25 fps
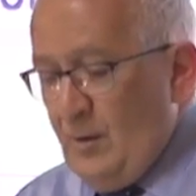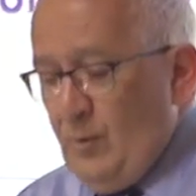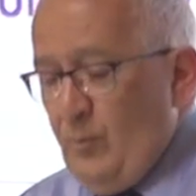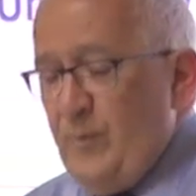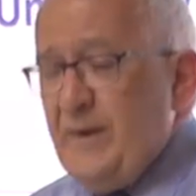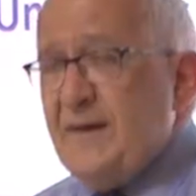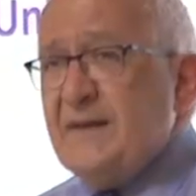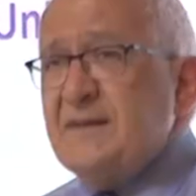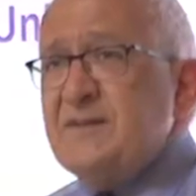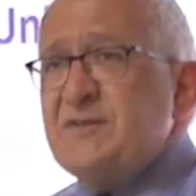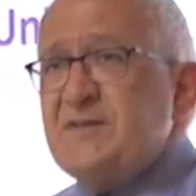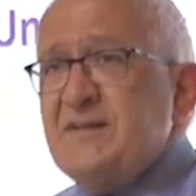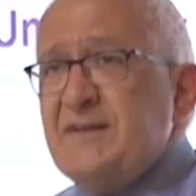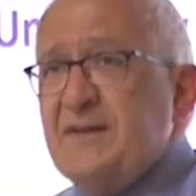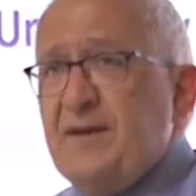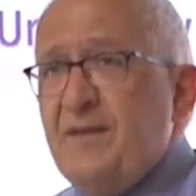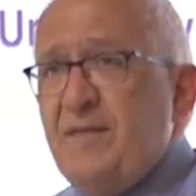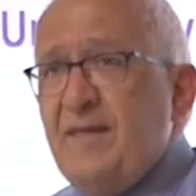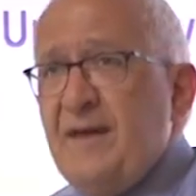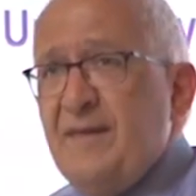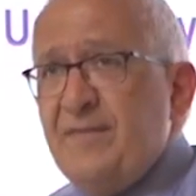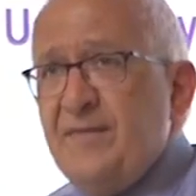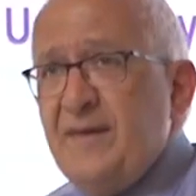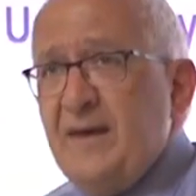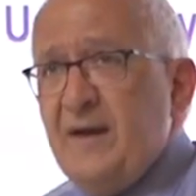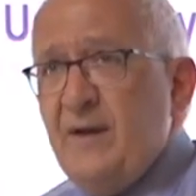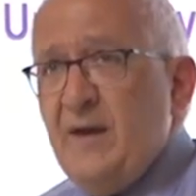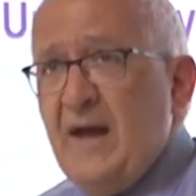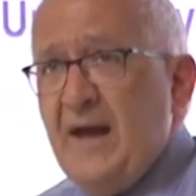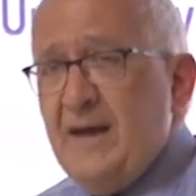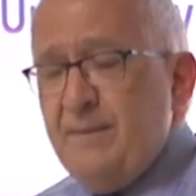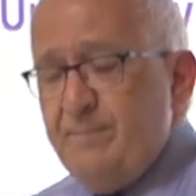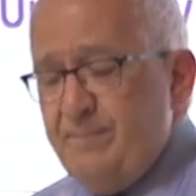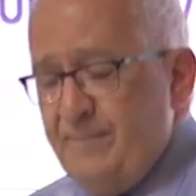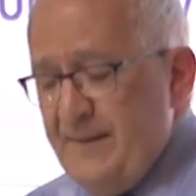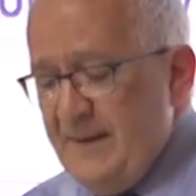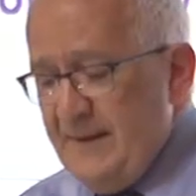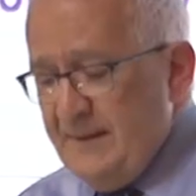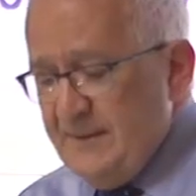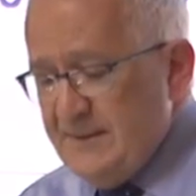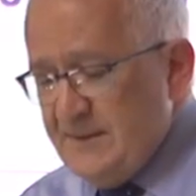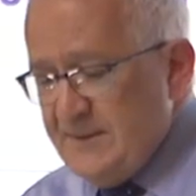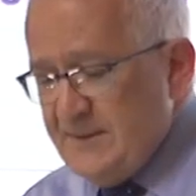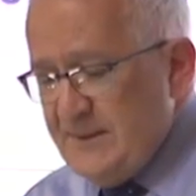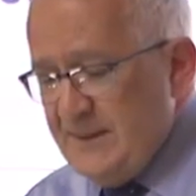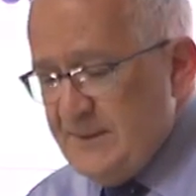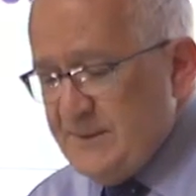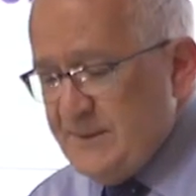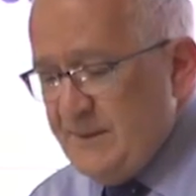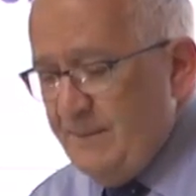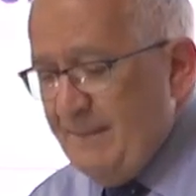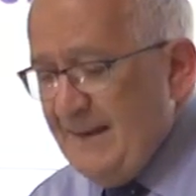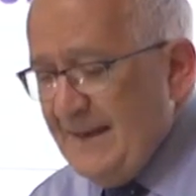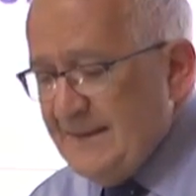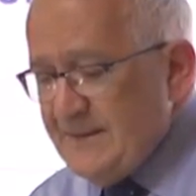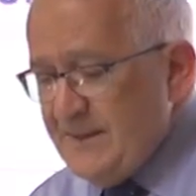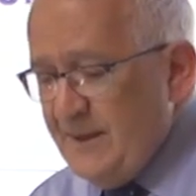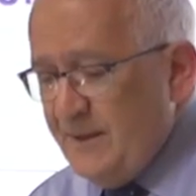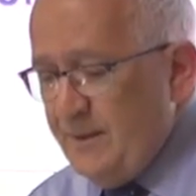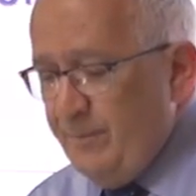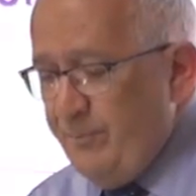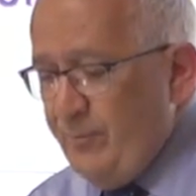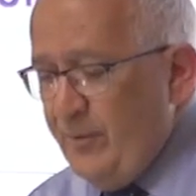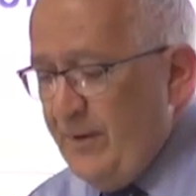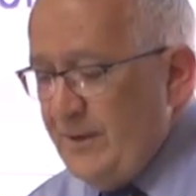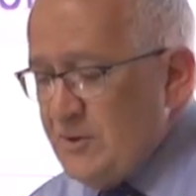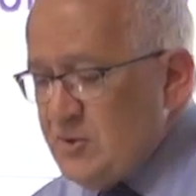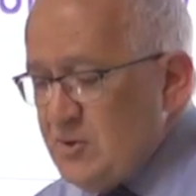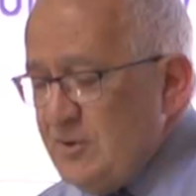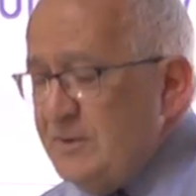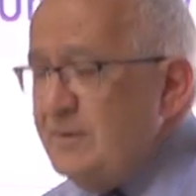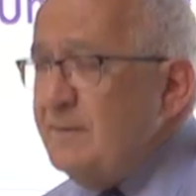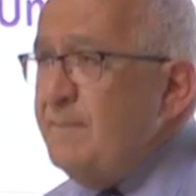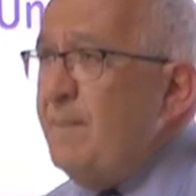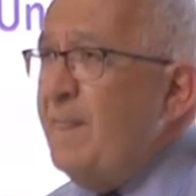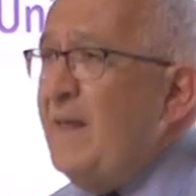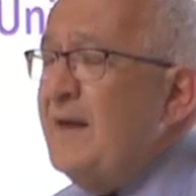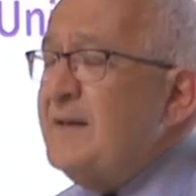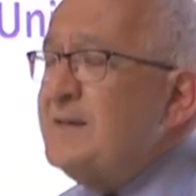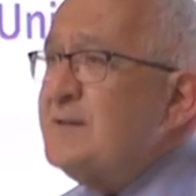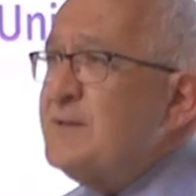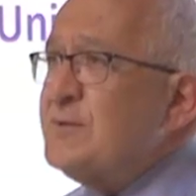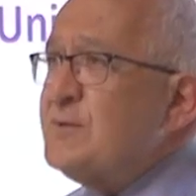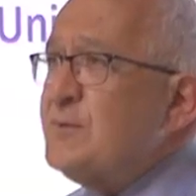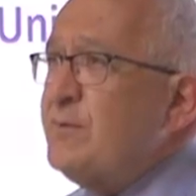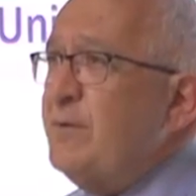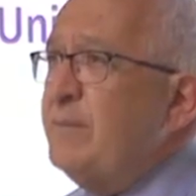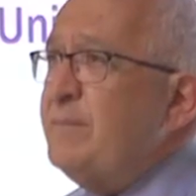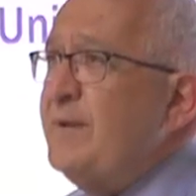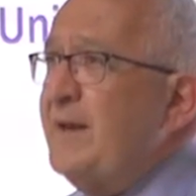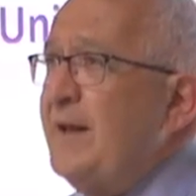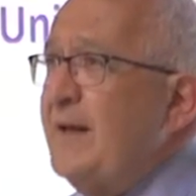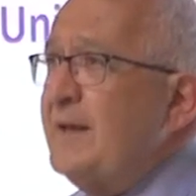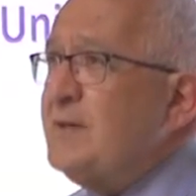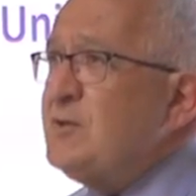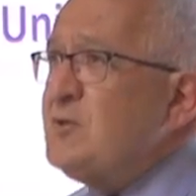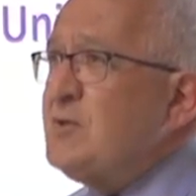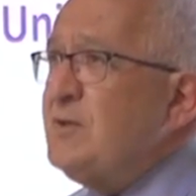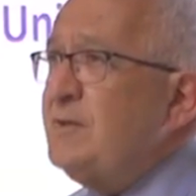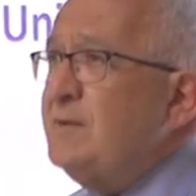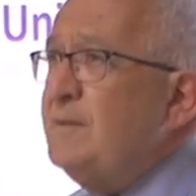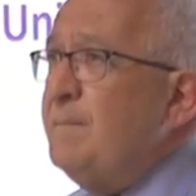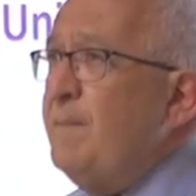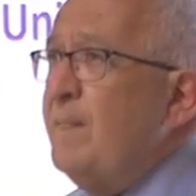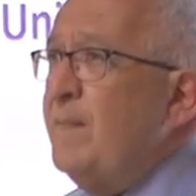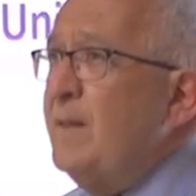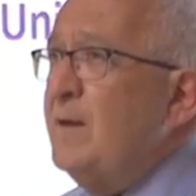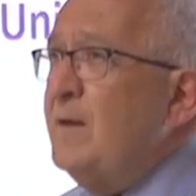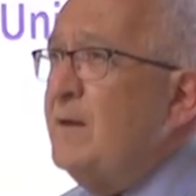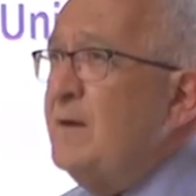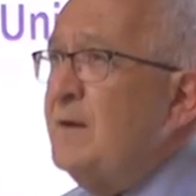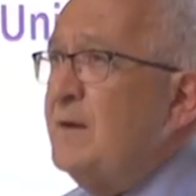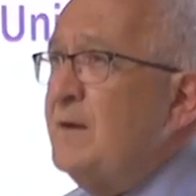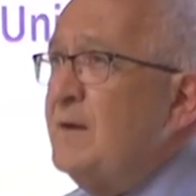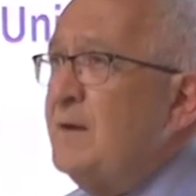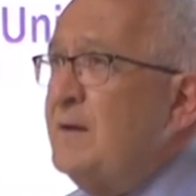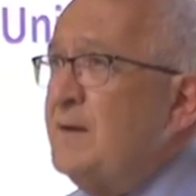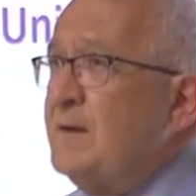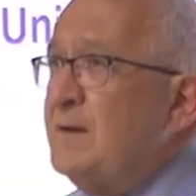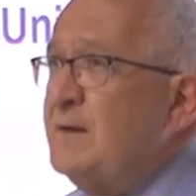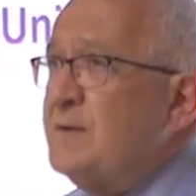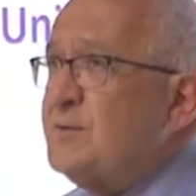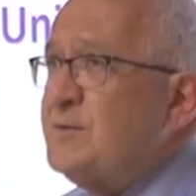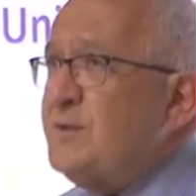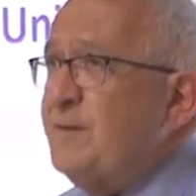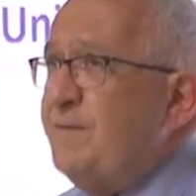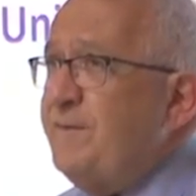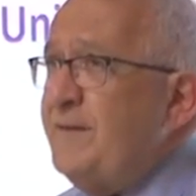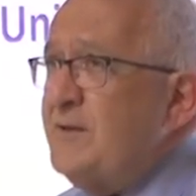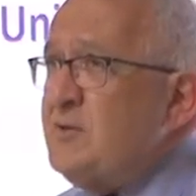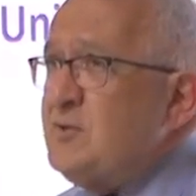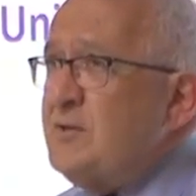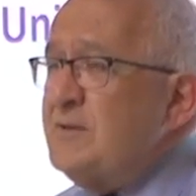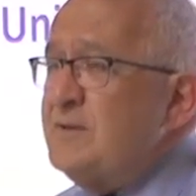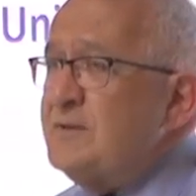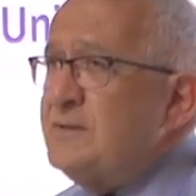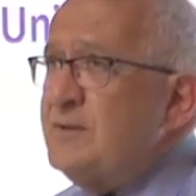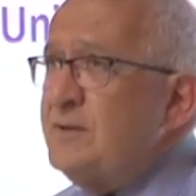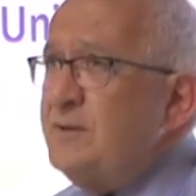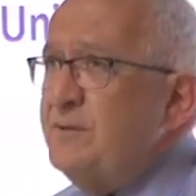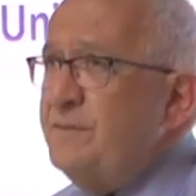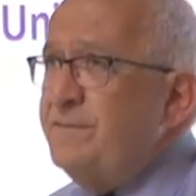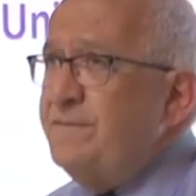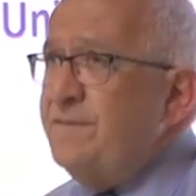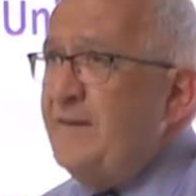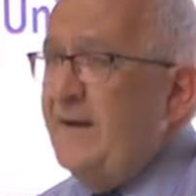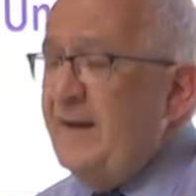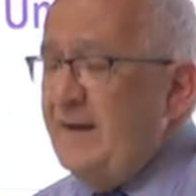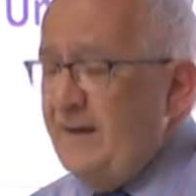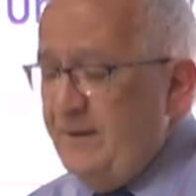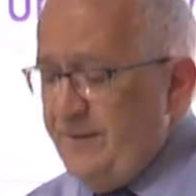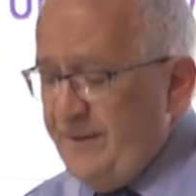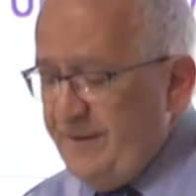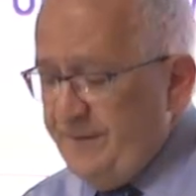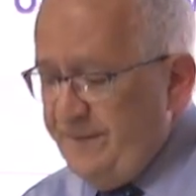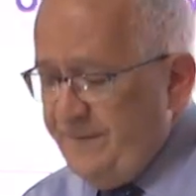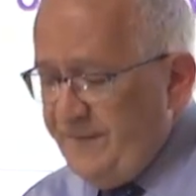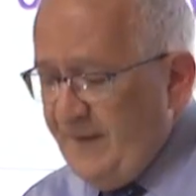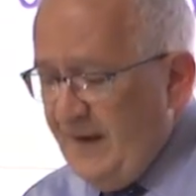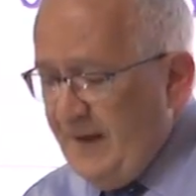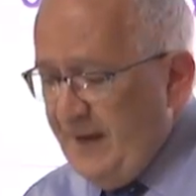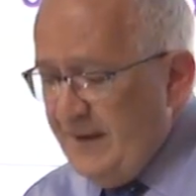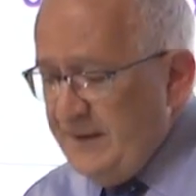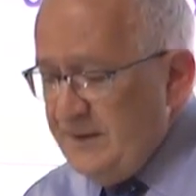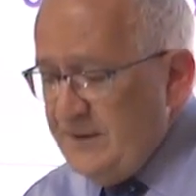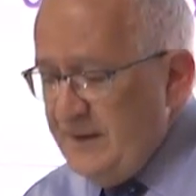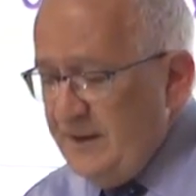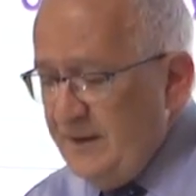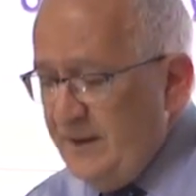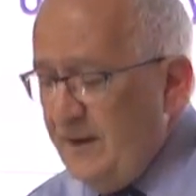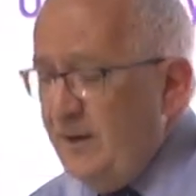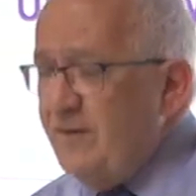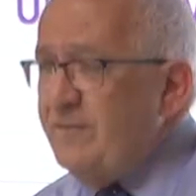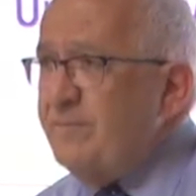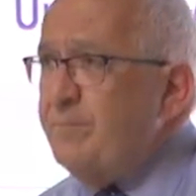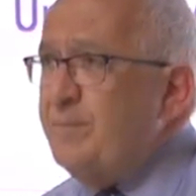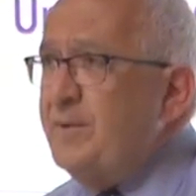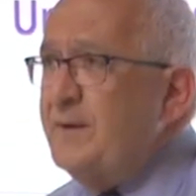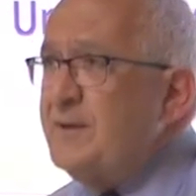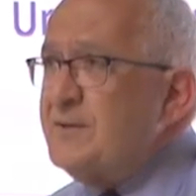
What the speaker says: We considered that there had been systematic oppression and discrimination sufficient to found a finding of